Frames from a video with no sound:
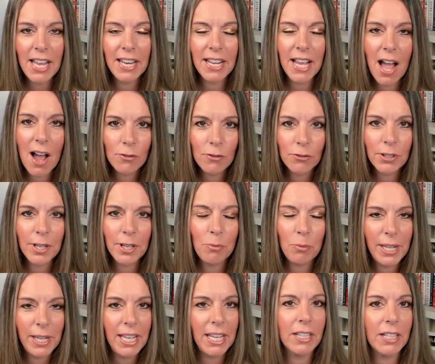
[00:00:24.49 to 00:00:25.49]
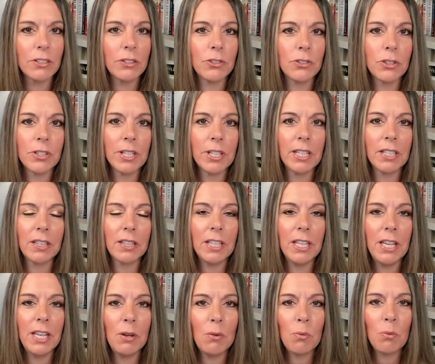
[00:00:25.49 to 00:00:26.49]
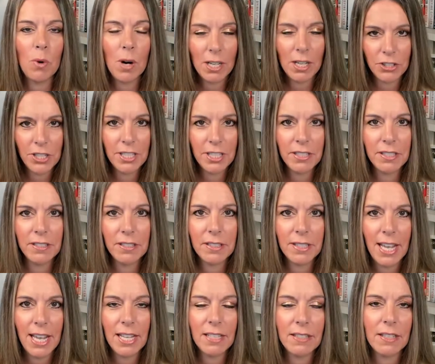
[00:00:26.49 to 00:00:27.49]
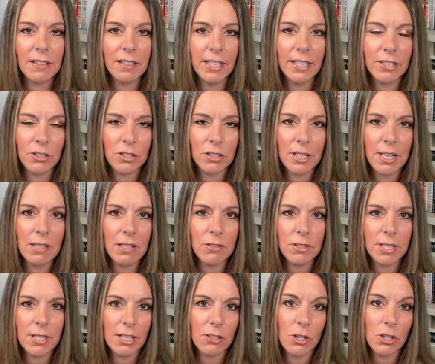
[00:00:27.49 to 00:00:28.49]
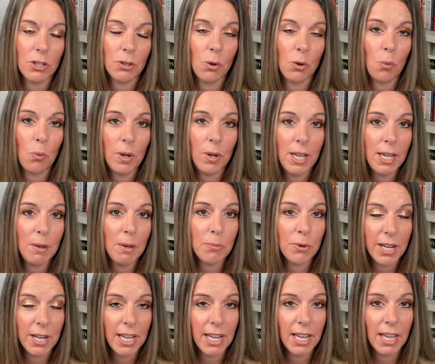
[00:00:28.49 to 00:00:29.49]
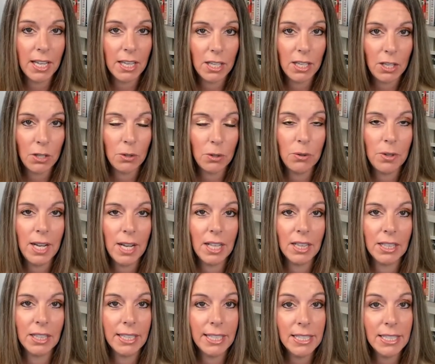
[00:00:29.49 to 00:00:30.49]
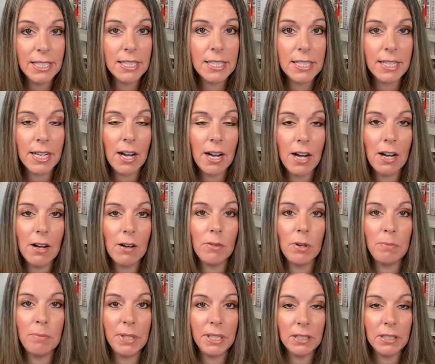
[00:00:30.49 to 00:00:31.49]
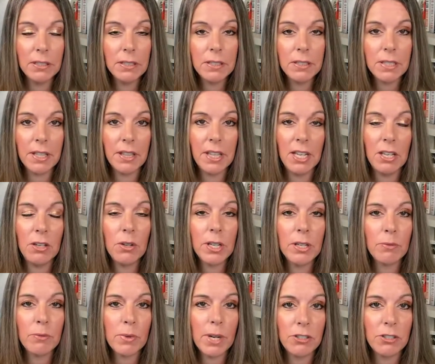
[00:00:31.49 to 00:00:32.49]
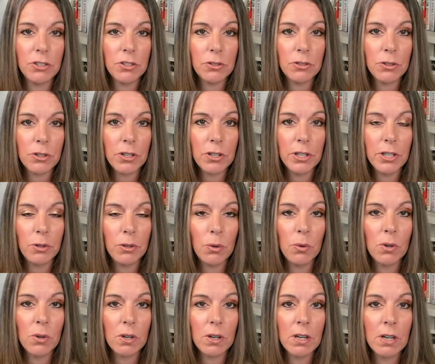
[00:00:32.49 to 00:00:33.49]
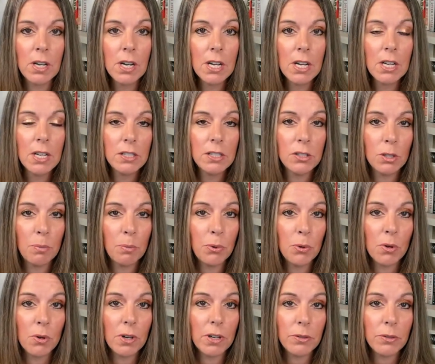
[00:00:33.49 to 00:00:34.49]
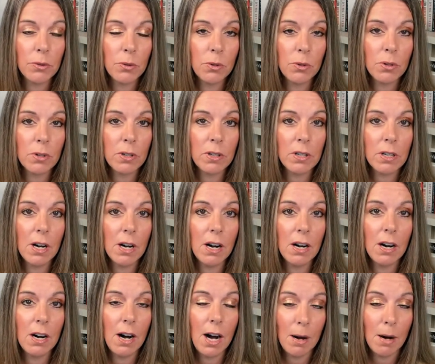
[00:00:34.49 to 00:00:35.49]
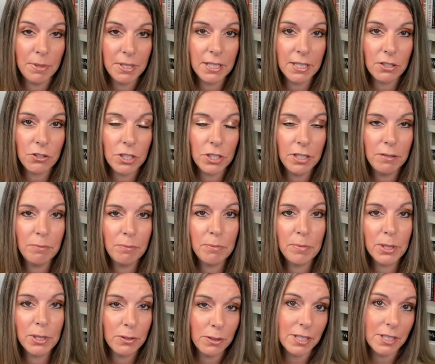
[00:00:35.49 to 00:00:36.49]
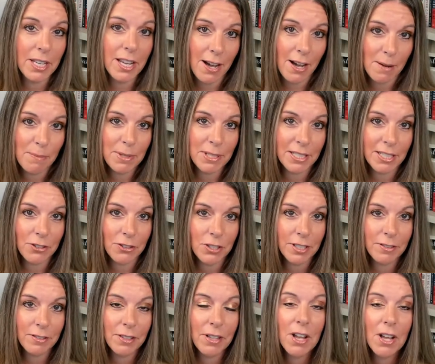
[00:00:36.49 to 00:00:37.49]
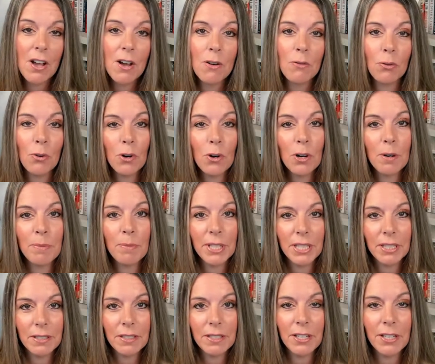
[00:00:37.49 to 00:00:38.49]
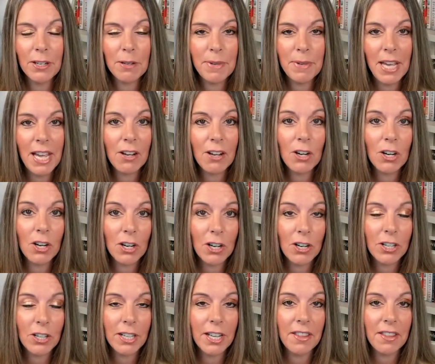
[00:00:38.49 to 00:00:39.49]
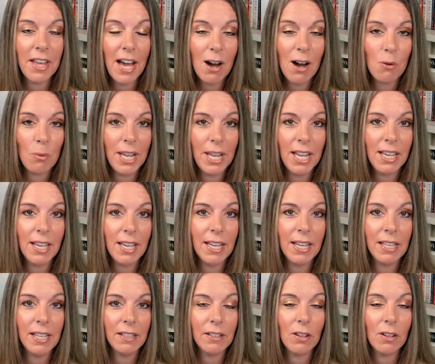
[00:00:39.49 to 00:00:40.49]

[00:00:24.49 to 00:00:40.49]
And every week during the Washington State legislative session, we bring you a list of bills that you can register your support or opposition, mostly opposition, for bills that are being heard that week in